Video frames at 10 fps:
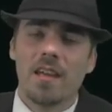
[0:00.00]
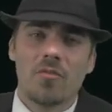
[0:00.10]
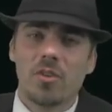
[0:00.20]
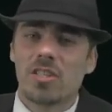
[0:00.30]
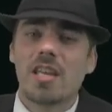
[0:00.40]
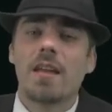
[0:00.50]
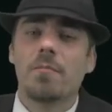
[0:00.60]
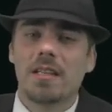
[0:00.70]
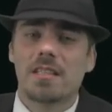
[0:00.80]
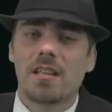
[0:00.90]
If we just
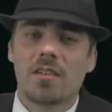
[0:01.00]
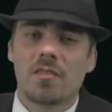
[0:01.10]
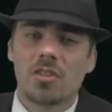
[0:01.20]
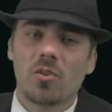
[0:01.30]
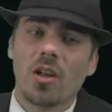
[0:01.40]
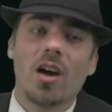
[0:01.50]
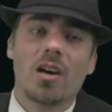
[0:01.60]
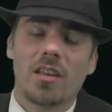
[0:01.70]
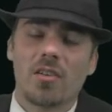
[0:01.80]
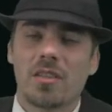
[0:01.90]
hadn't been stuck for so
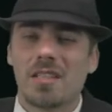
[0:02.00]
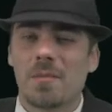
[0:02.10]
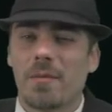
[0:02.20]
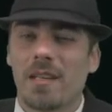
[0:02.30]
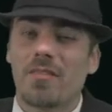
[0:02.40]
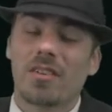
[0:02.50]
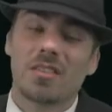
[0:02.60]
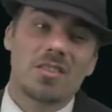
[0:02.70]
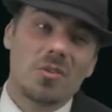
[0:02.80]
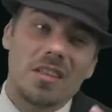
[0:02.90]
long, you know, things might have been
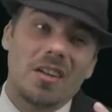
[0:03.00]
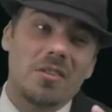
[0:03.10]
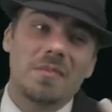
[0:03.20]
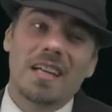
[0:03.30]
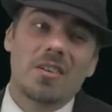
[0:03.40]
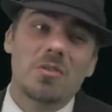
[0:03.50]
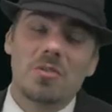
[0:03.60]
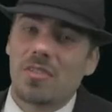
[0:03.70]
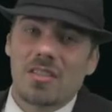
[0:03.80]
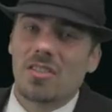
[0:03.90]
different. So, you know,
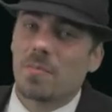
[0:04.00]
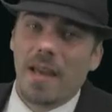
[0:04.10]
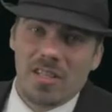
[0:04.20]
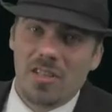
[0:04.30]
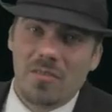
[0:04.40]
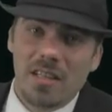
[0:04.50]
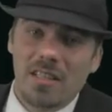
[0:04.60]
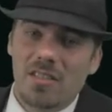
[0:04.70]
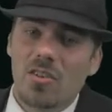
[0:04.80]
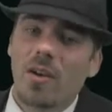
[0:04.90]
that's just magic,
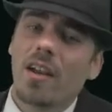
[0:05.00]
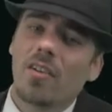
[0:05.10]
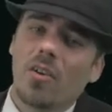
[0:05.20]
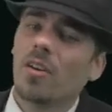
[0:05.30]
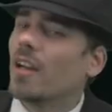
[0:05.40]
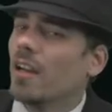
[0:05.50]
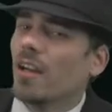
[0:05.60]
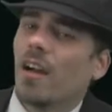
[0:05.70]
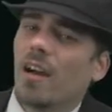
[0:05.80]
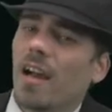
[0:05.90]
right? So, I don't know.
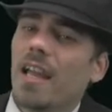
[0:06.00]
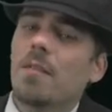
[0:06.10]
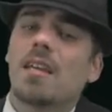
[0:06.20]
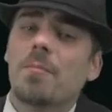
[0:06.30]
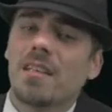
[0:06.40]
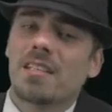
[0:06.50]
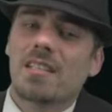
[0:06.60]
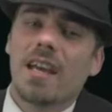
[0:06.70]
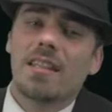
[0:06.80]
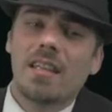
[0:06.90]
I am tempted to
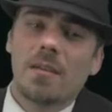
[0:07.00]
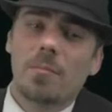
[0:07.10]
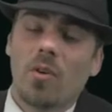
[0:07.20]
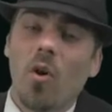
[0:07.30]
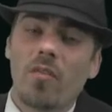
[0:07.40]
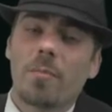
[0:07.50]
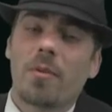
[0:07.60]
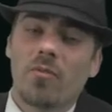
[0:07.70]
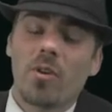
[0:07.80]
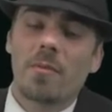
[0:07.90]
say I think it
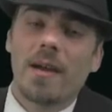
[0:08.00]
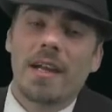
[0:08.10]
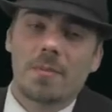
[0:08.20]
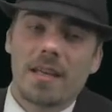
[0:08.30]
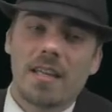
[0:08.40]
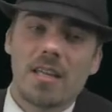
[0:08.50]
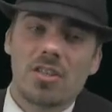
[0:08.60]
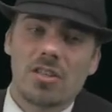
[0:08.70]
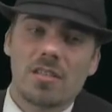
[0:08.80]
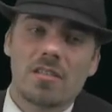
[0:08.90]
overperformed my
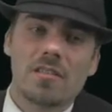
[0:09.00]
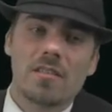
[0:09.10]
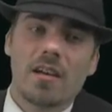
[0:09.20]
expectations,